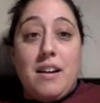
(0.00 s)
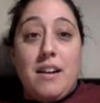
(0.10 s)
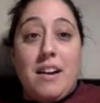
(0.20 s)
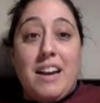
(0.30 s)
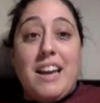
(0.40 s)

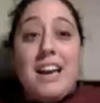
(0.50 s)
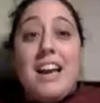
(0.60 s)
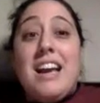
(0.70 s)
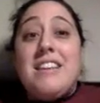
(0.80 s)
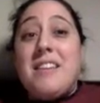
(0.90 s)
All right.
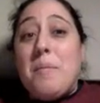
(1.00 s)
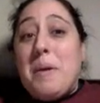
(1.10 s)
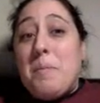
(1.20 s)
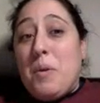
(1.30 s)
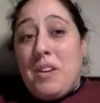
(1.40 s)
Some
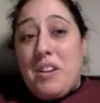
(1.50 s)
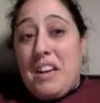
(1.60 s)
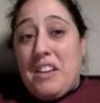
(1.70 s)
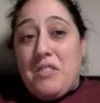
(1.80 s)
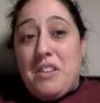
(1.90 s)
people can
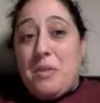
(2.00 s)
answer this